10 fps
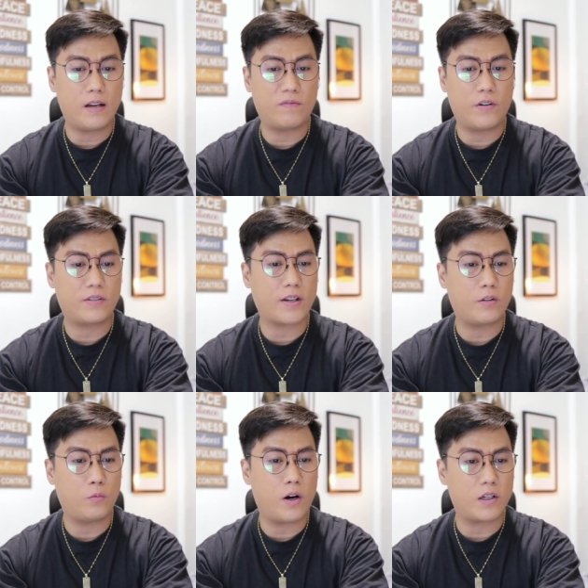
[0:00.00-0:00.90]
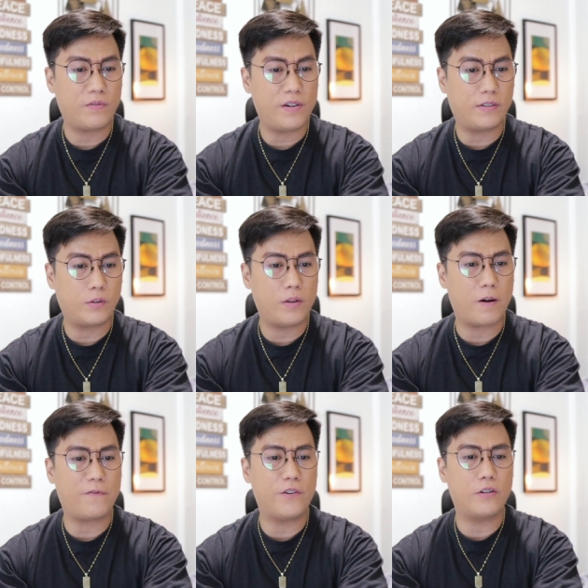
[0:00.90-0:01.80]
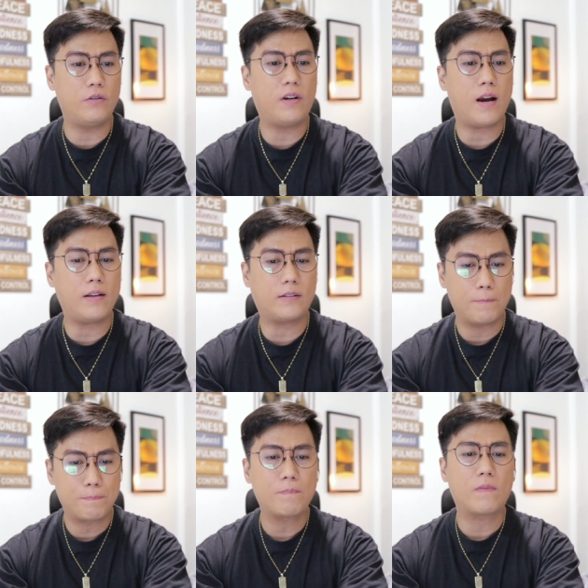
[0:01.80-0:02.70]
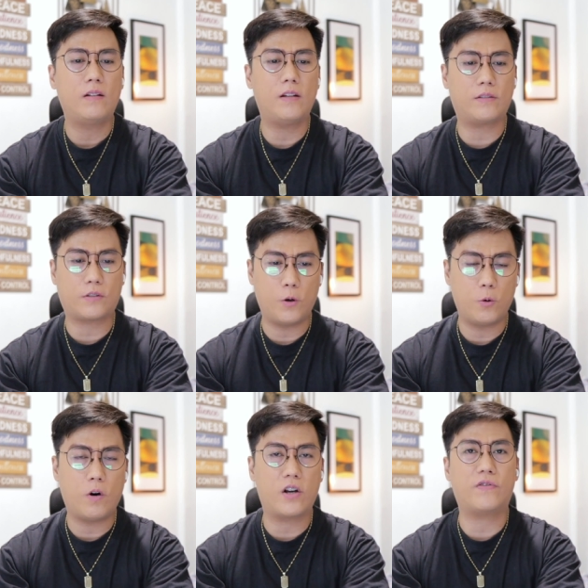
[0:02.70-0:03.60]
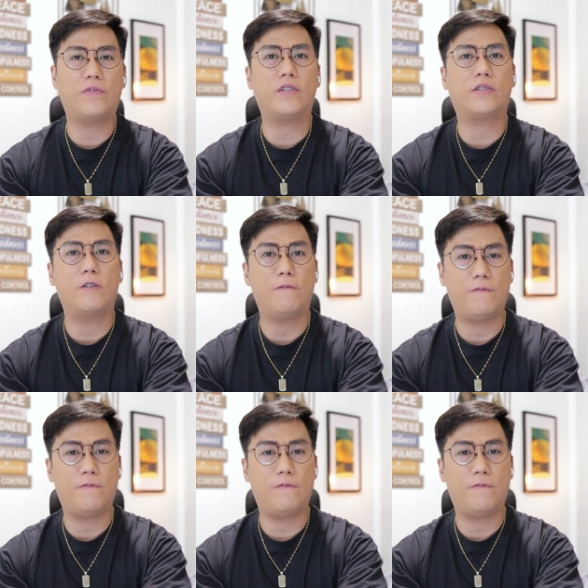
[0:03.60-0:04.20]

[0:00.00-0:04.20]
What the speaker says: And I'm very excited to watch this. So without further ado, guys, let's go watch this